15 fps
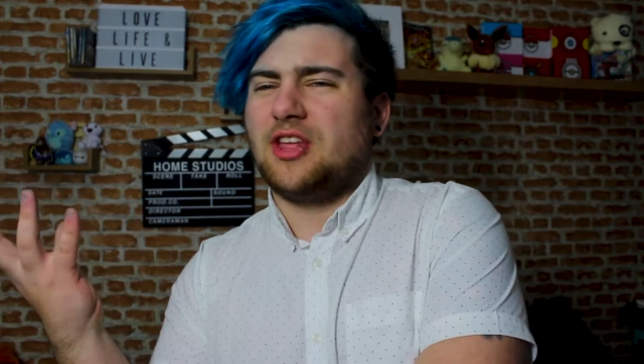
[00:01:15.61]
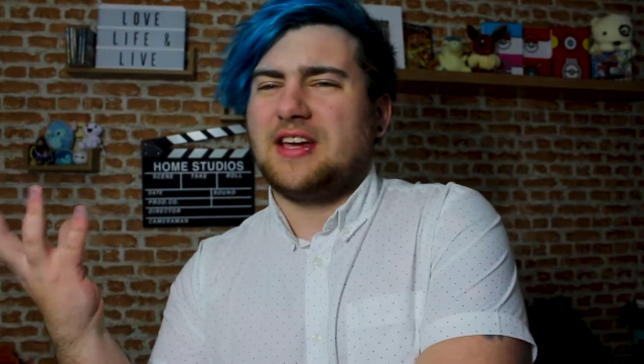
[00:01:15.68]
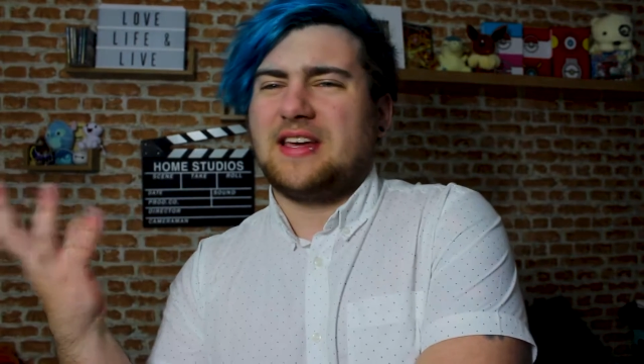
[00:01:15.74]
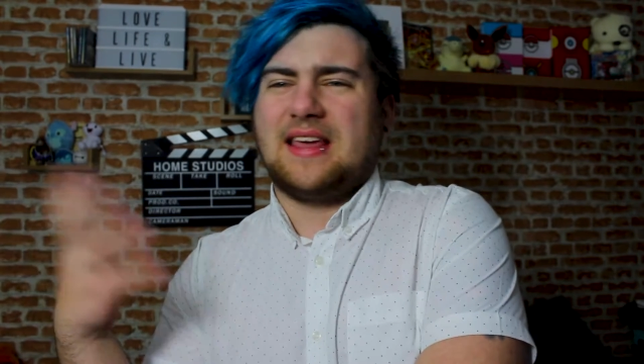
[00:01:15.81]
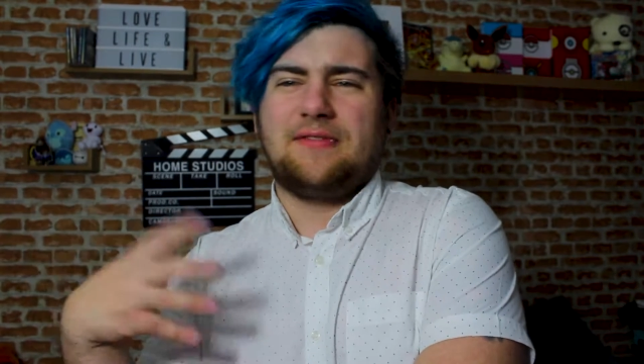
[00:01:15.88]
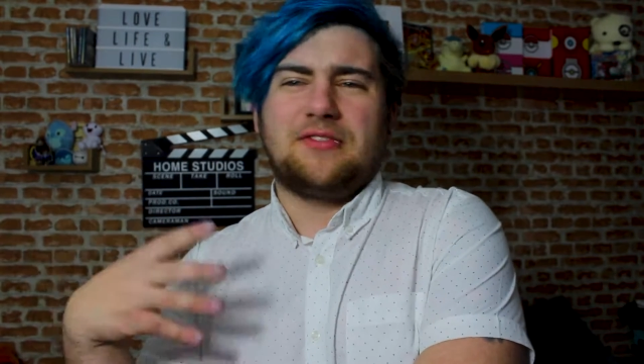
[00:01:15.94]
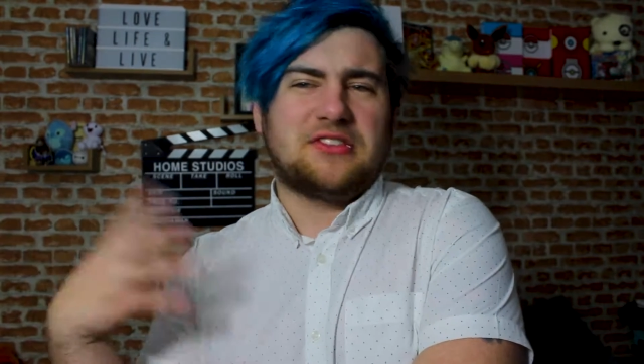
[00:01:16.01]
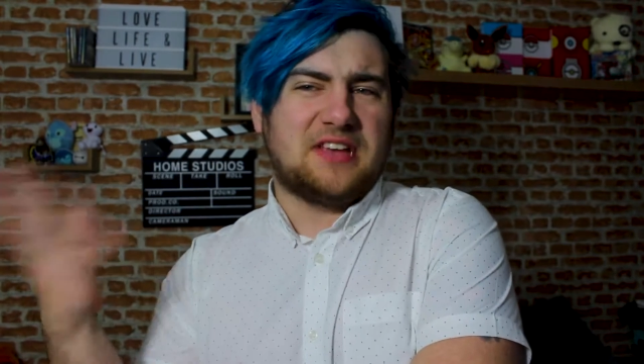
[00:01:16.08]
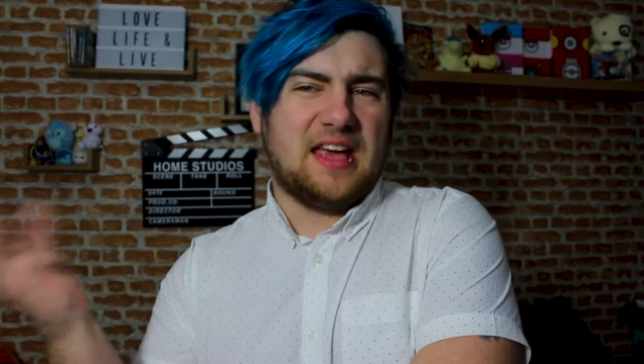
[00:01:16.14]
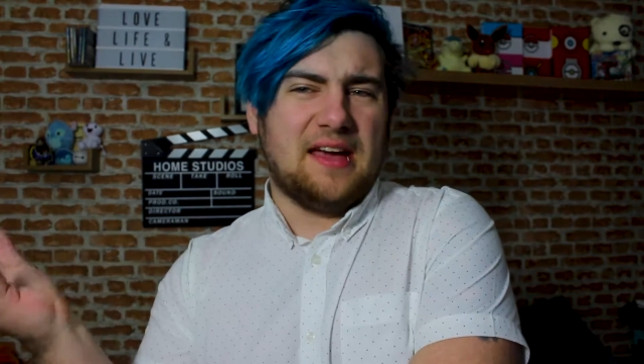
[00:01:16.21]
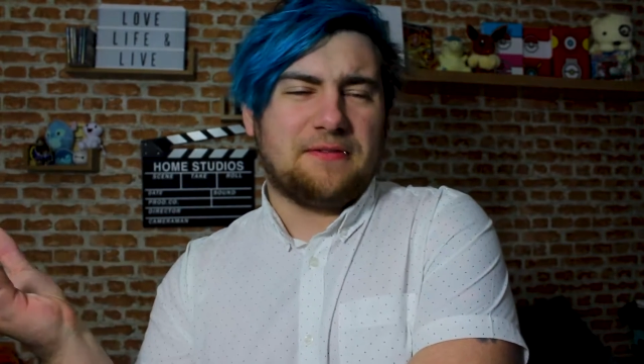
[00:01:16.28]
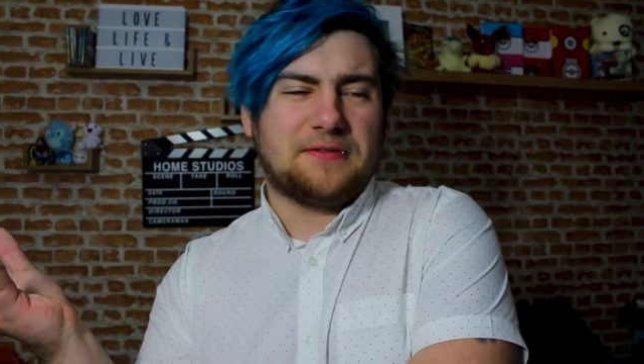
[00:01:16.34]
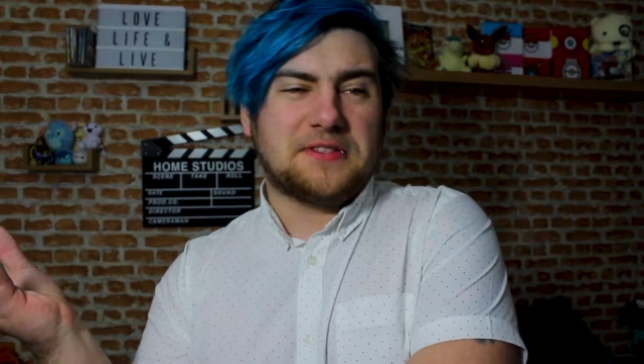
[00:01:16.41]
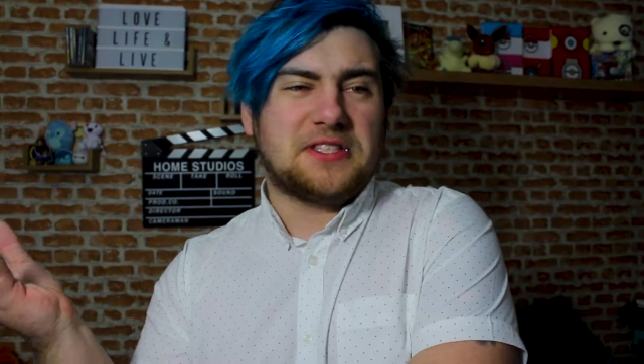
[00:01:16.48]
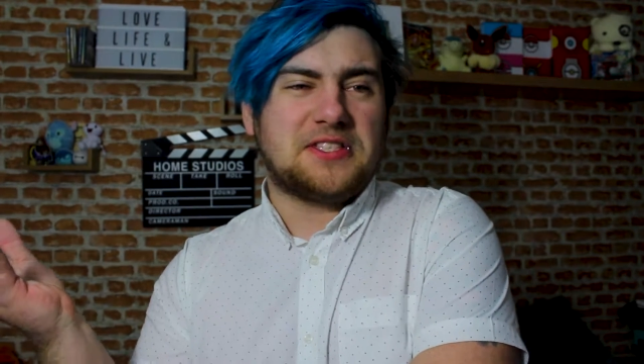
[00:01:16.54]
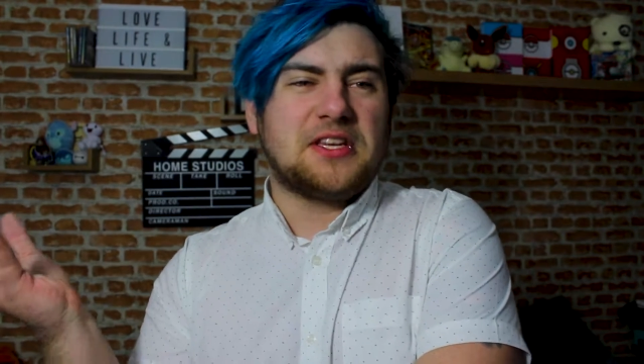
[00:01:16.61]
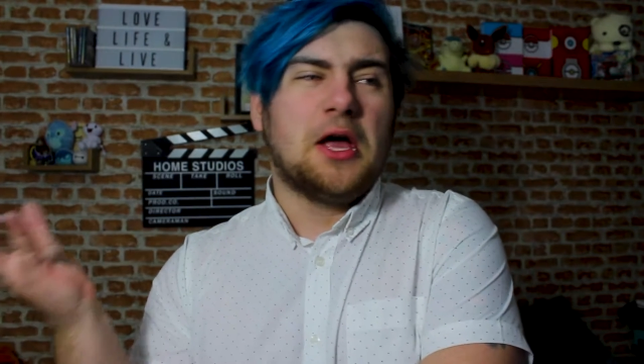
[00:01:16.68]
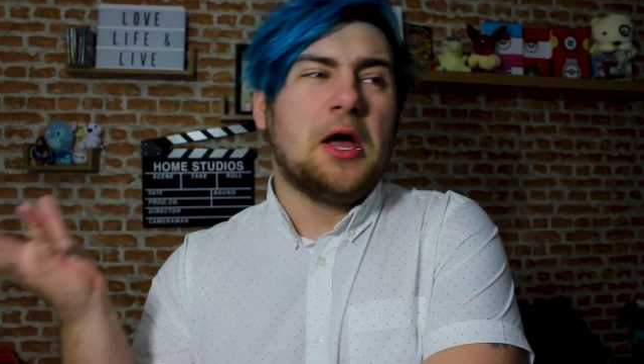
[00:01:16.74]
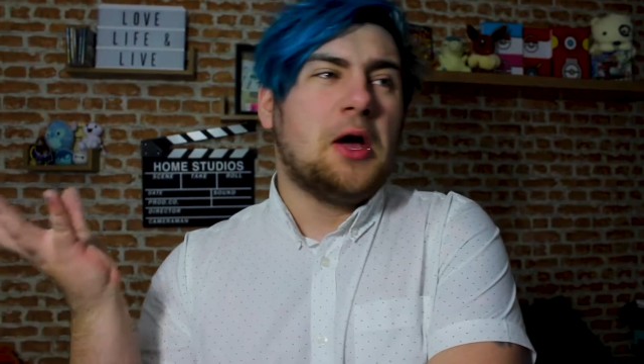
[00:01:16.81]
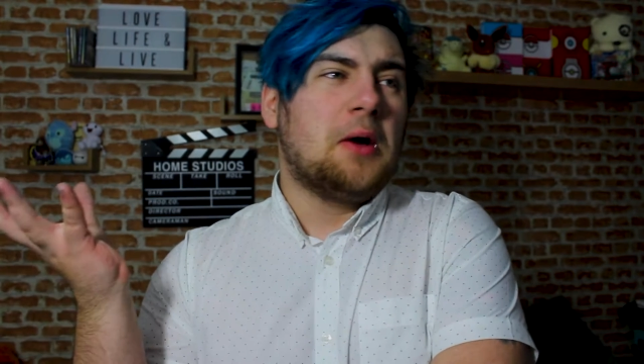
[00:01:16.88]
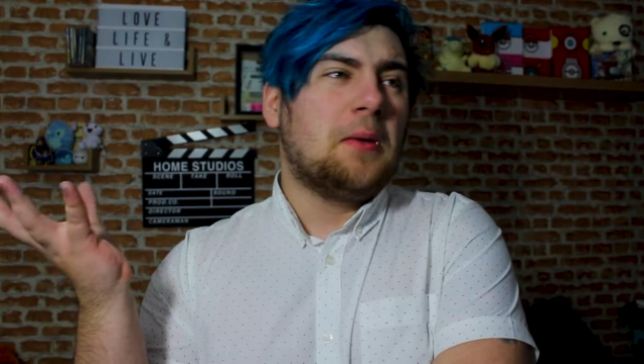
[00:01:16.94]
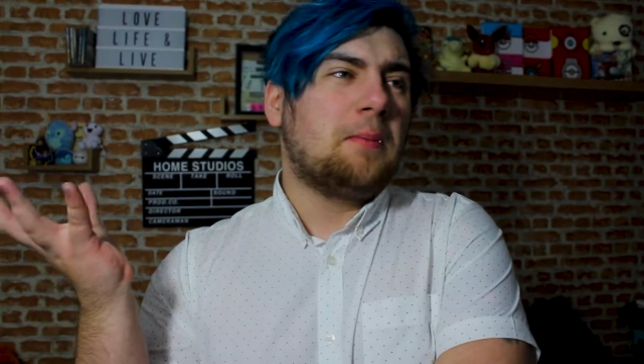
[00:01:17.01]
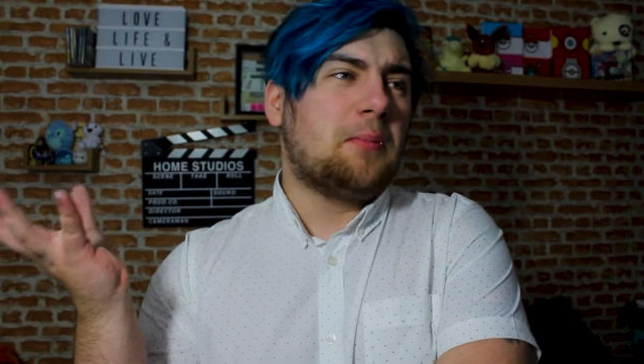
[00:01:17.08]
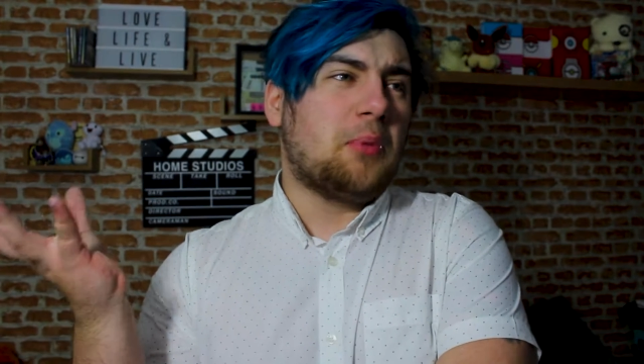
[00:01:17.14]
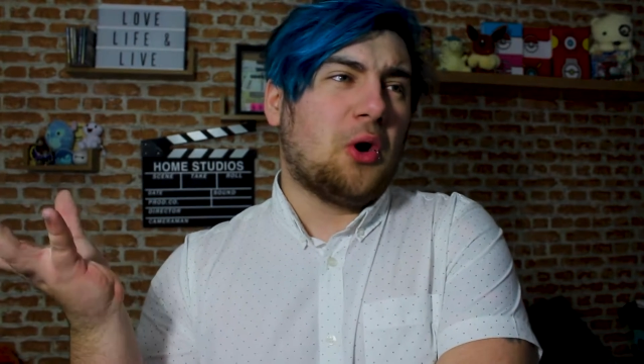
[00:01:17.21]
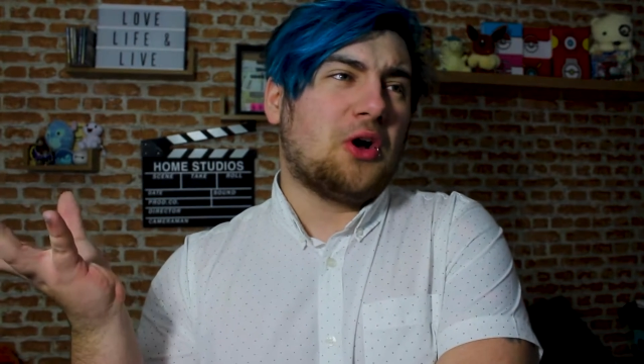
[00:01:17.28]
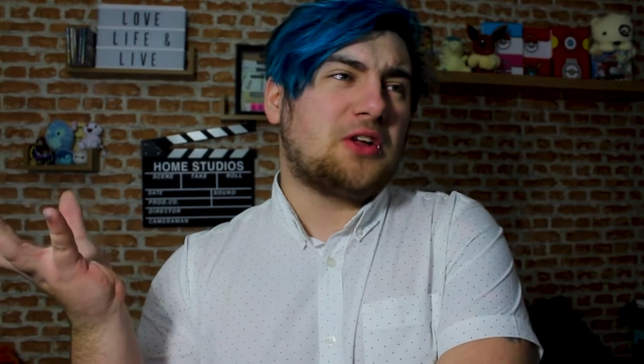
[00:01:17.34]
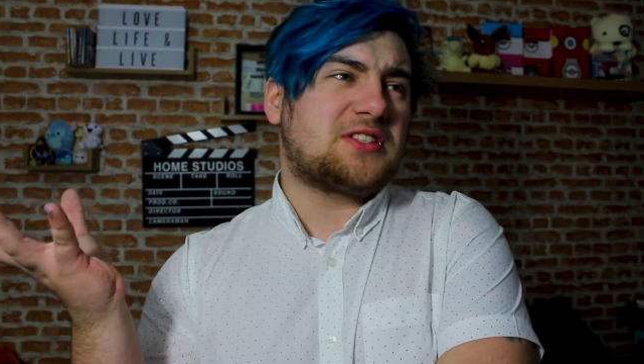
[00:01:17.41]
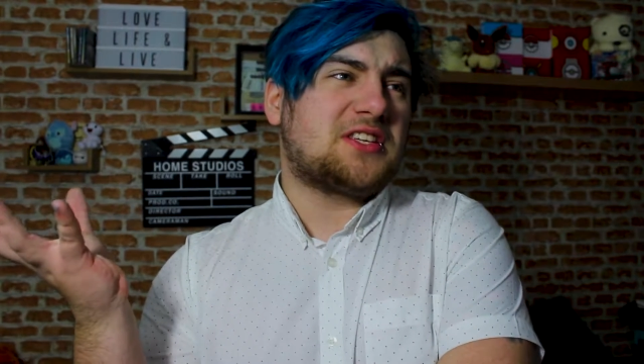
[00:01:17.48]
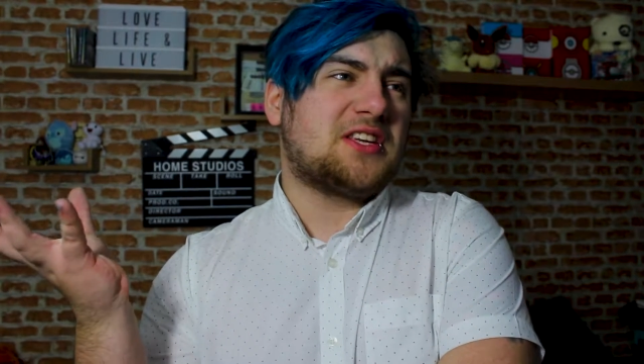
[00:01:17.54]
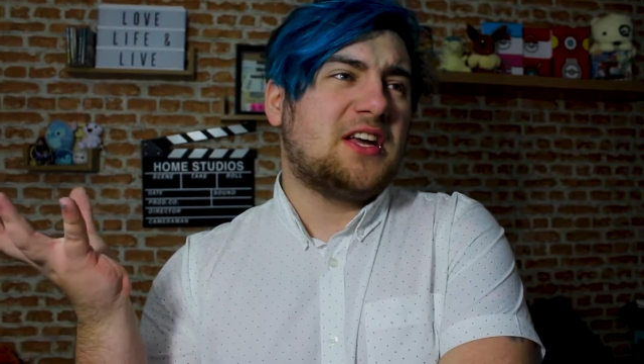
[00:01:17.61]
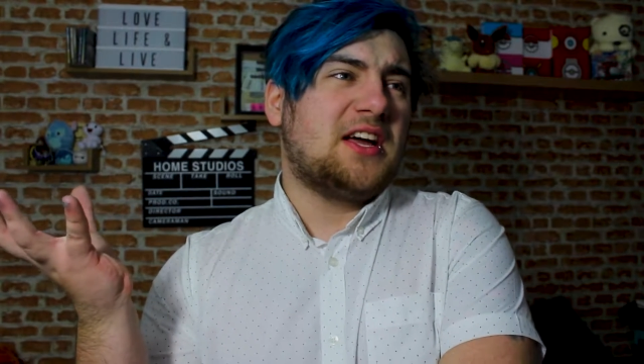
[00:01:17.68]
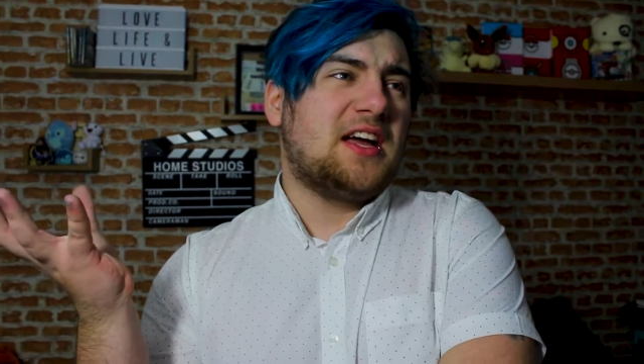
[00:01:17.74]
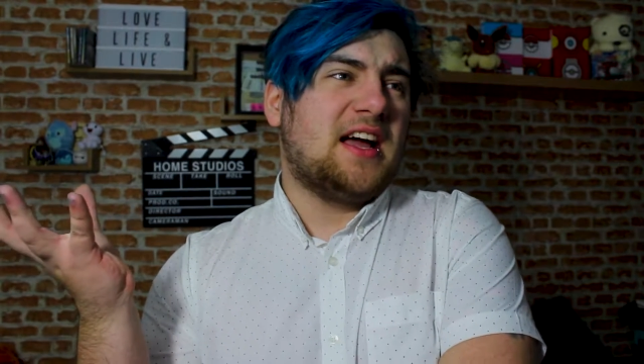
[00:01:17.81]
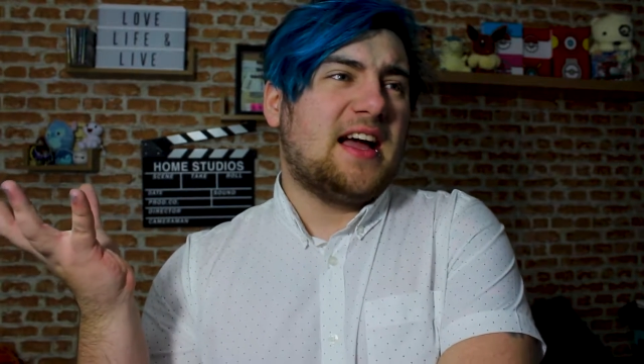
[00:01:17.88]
that gives gifts, but